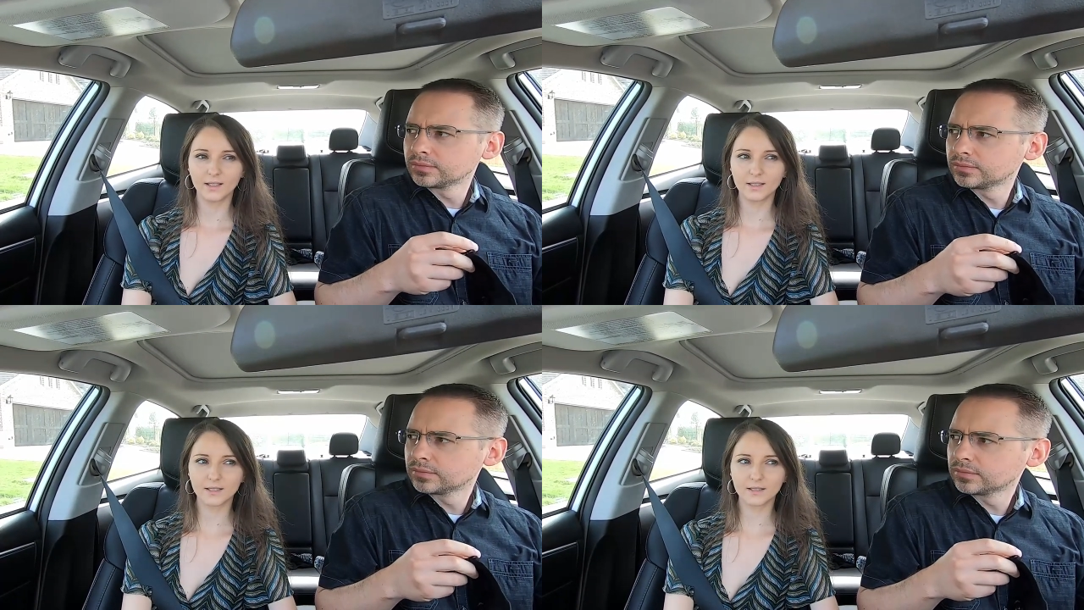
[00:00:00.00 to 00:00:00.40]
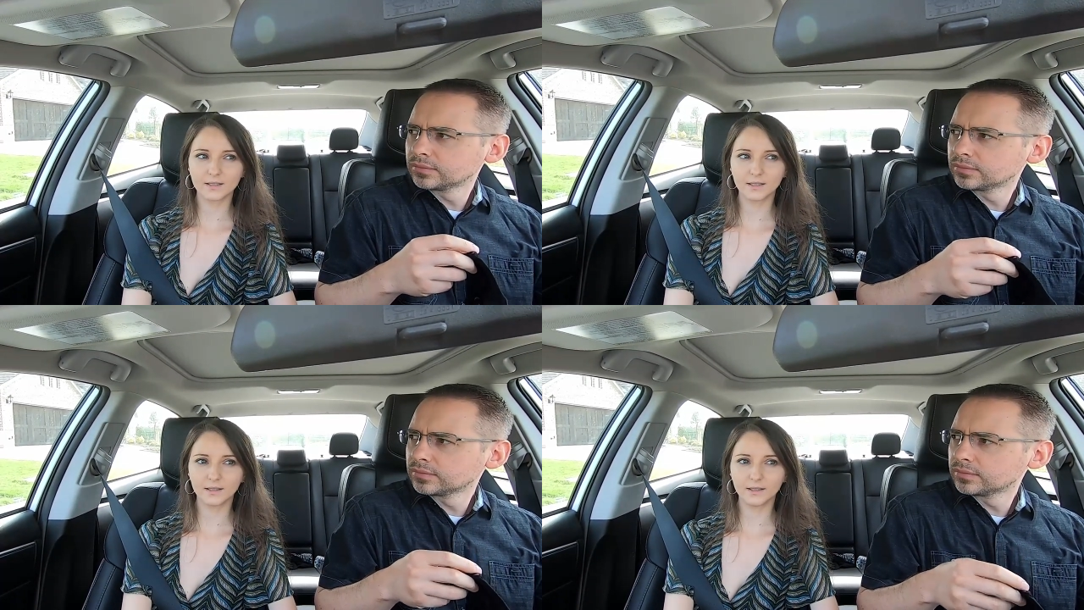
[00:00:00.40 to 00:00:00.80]

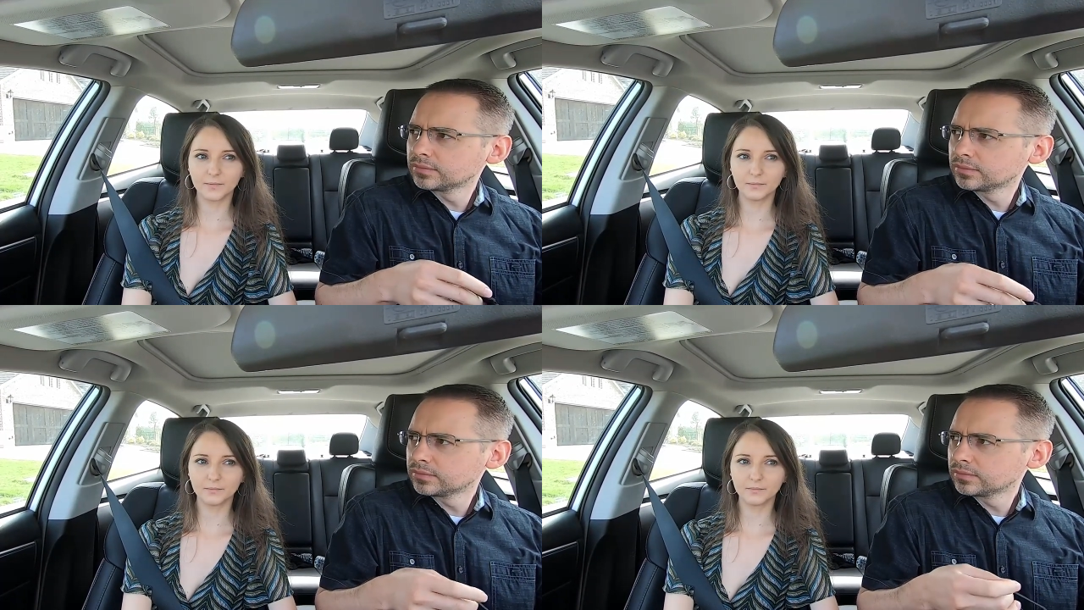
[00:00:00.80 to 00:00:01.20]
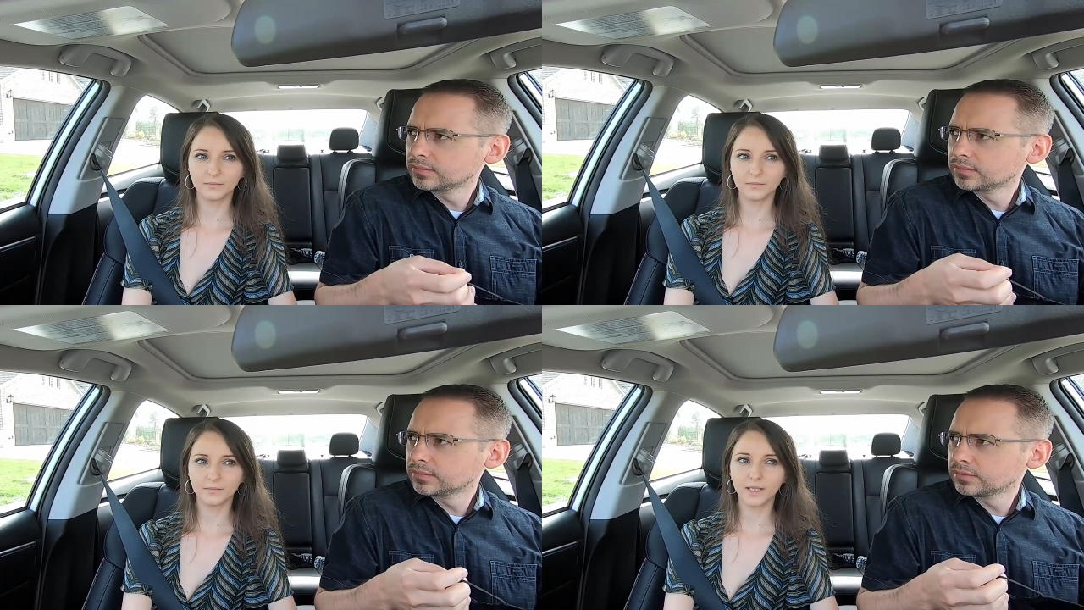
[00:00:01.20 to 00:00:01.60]
Speaker 1: it's. Um,
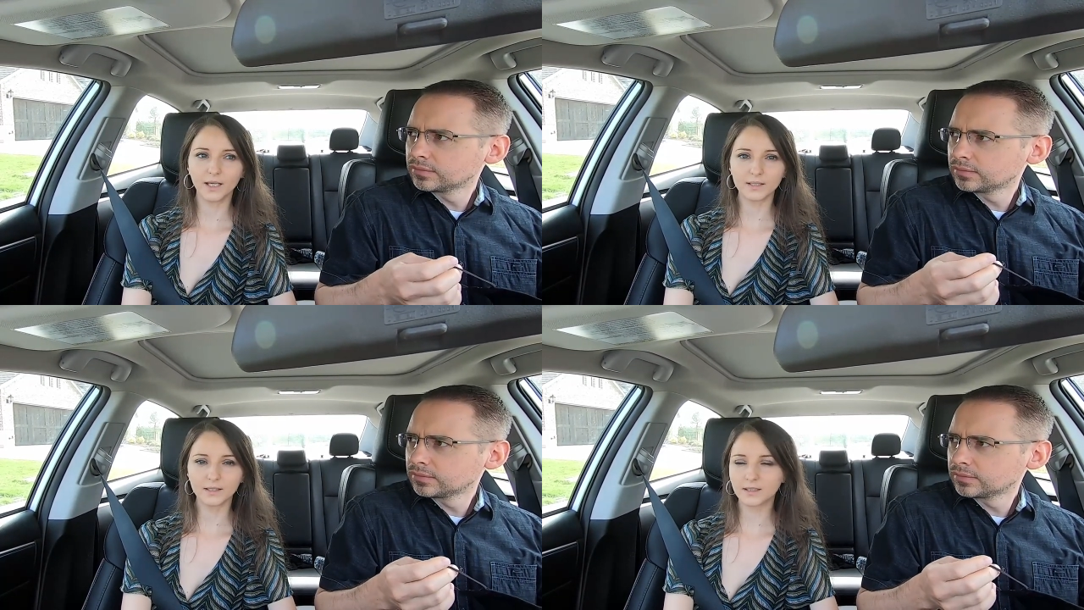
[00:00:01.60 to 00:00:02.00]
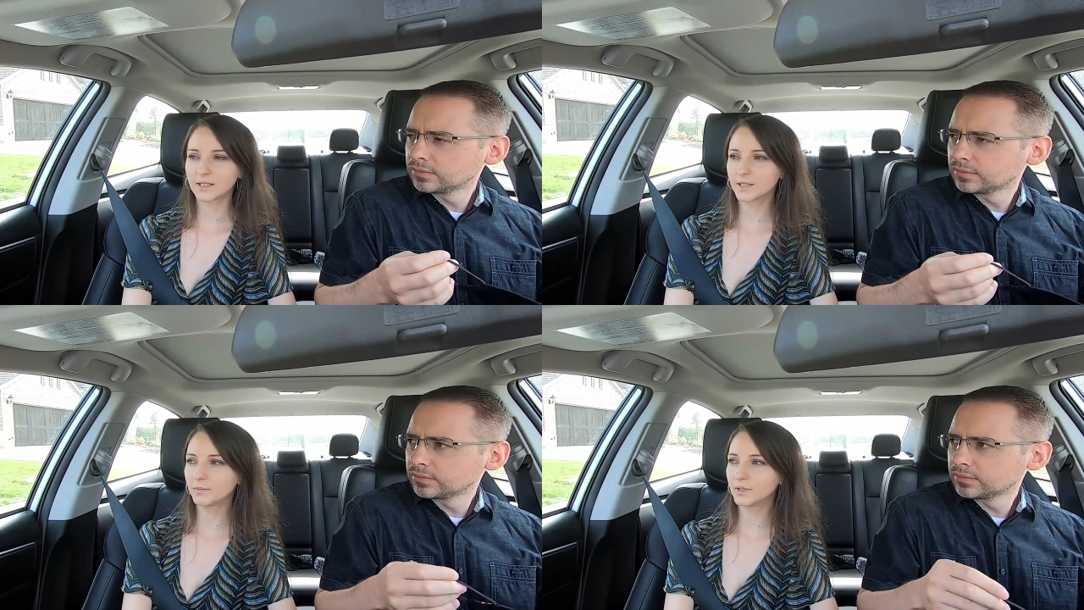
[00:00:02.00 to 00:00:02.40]
Yeah, it's like
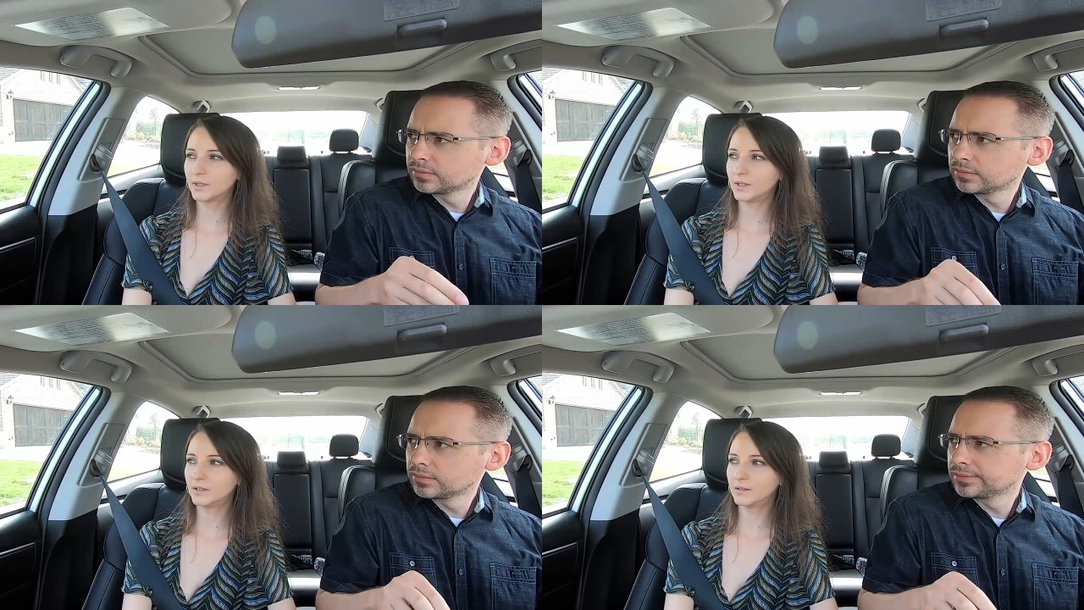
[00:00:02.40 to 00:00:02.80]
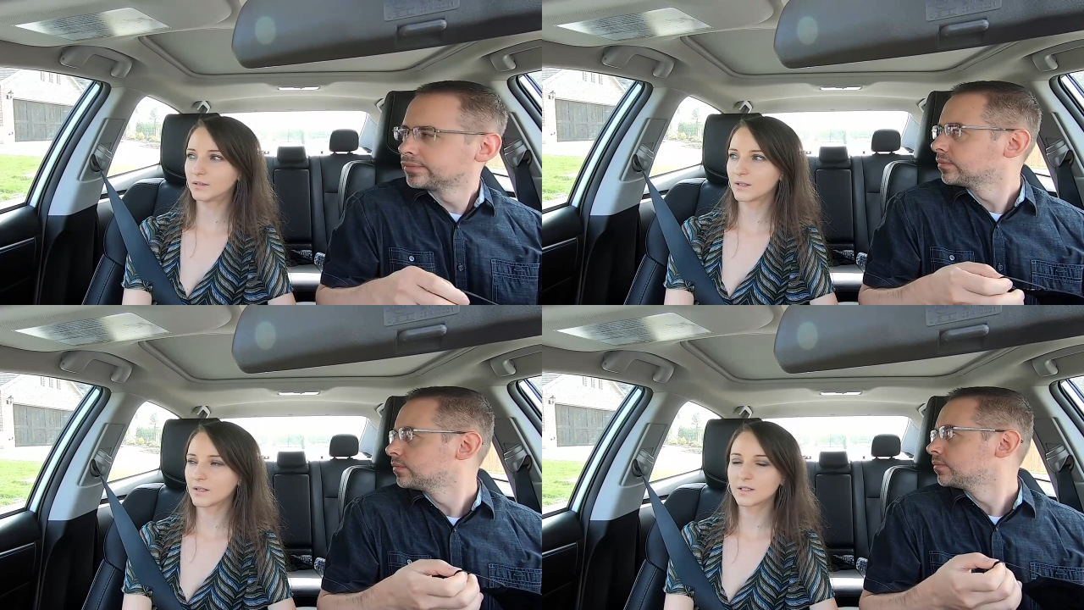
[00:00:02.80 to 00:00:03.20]
a similar,
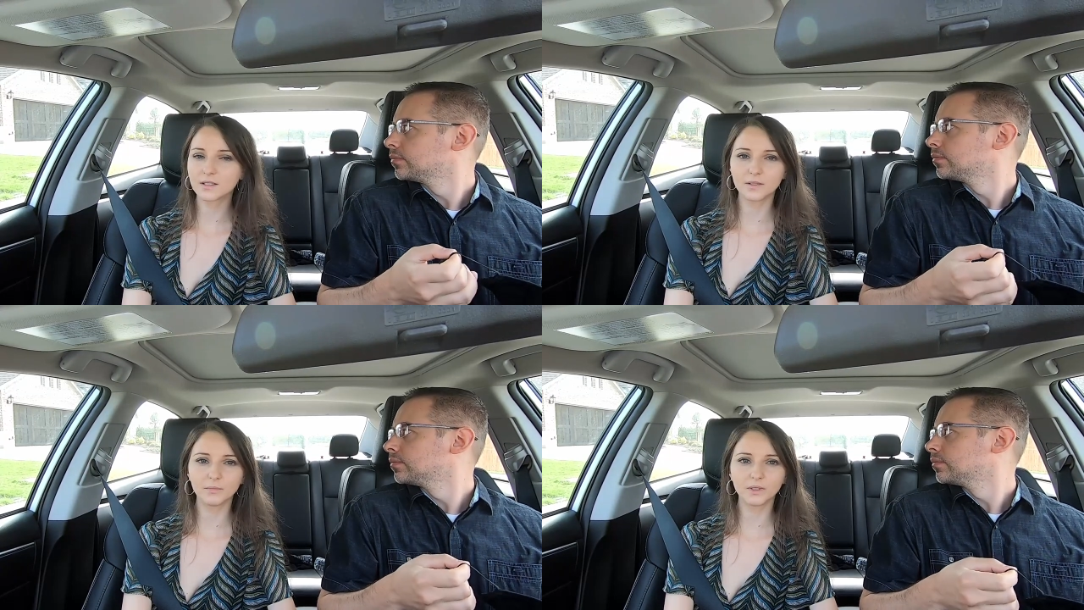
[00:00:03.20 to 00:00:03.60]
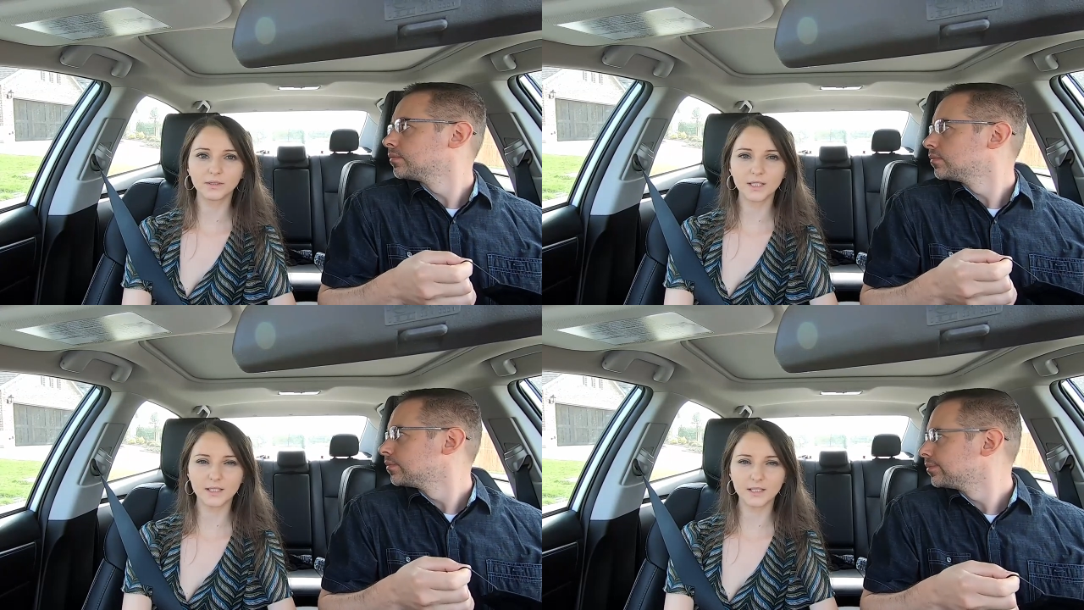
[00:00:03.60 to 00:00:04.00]

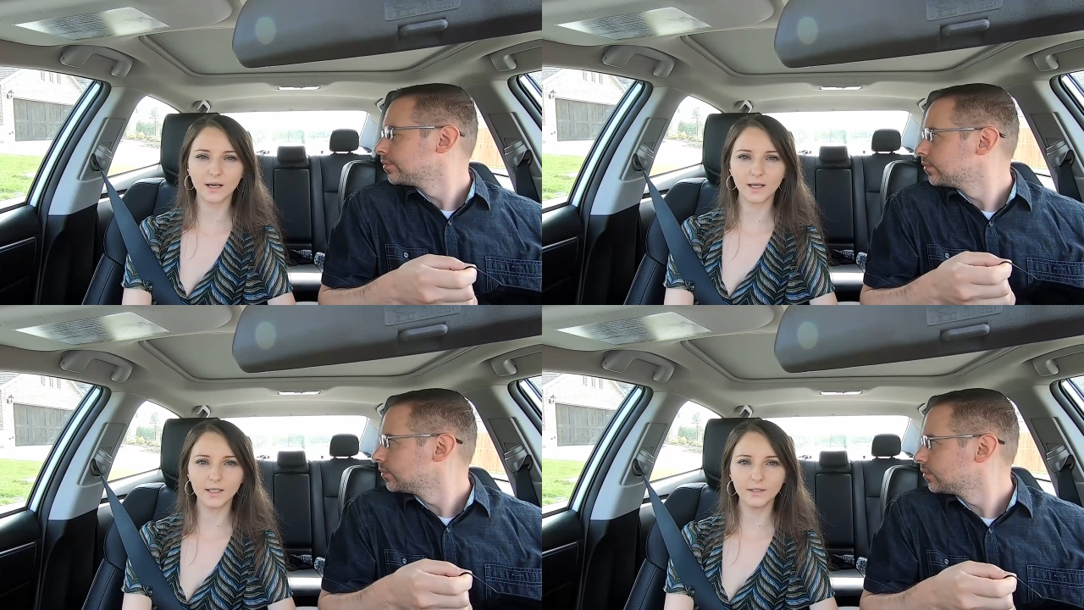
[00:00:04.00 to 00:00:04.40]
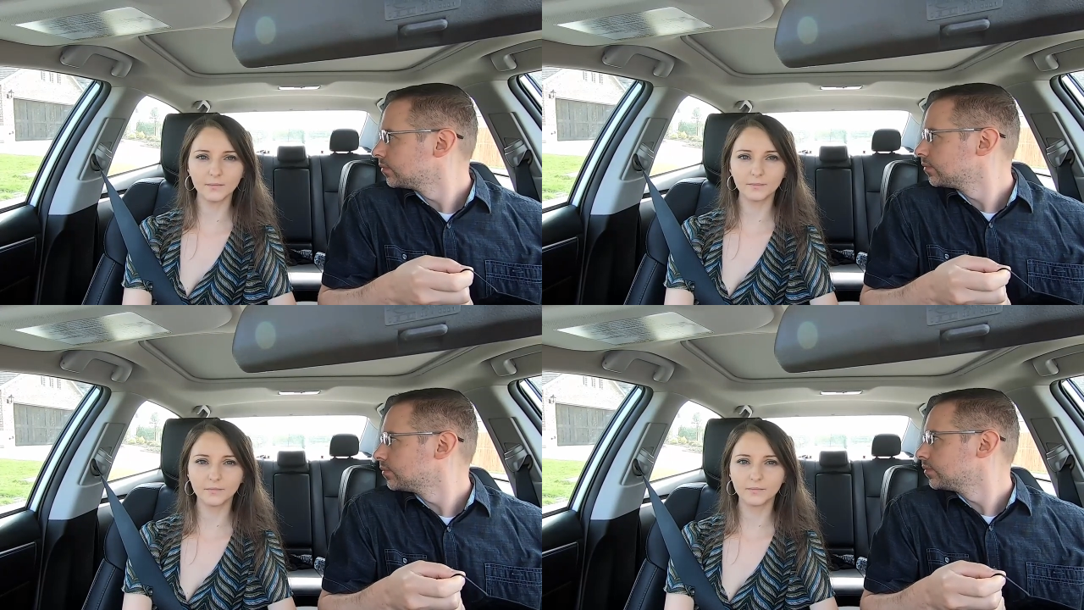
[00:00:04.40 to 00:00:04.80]
similar design.
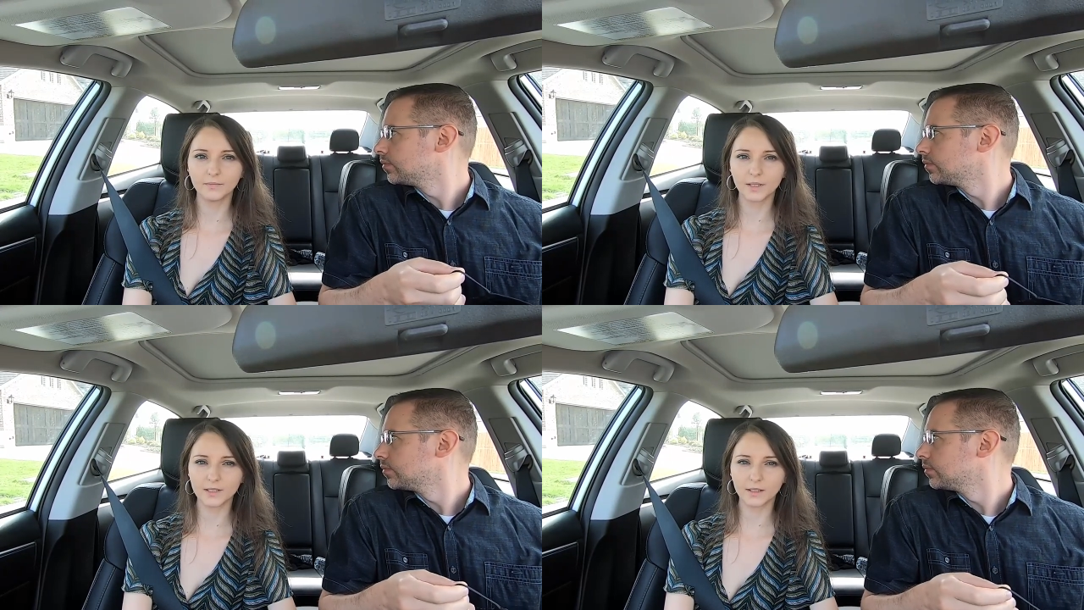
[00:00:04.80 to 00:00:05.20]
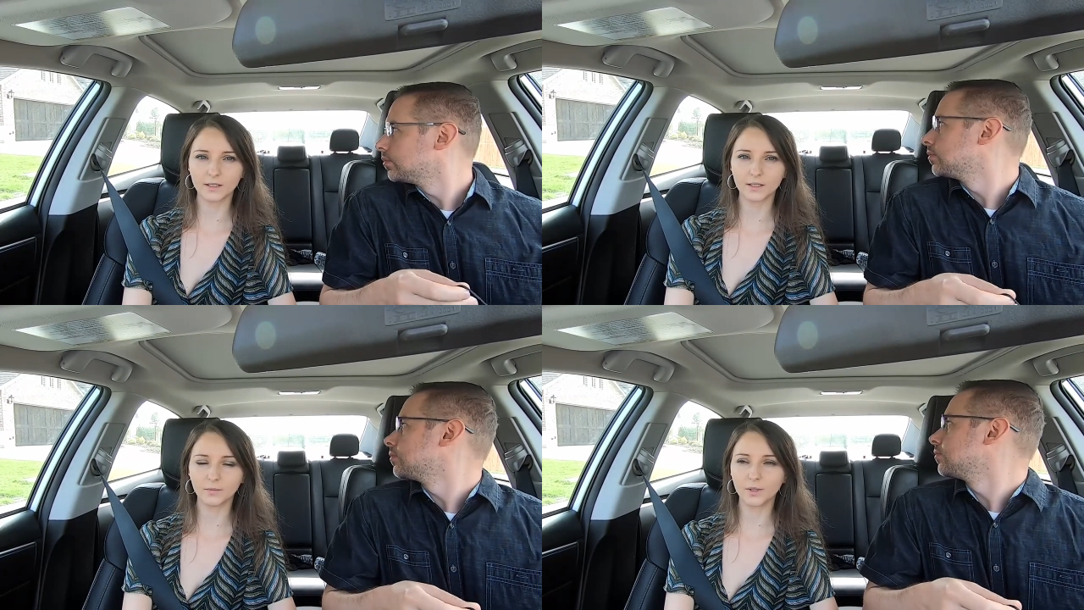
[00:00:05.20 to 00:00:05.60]
It's like a, a